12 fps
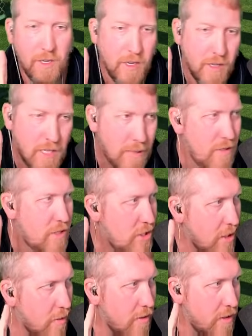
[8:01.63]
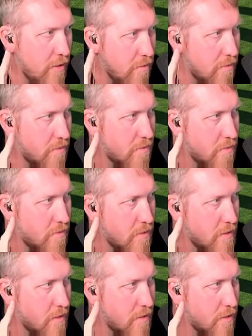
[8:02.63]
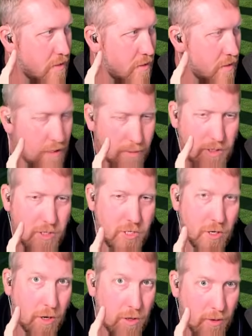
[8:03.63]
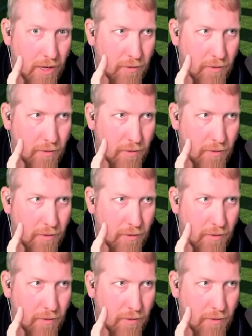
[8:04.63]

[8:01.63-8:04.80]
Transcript: Let me show you how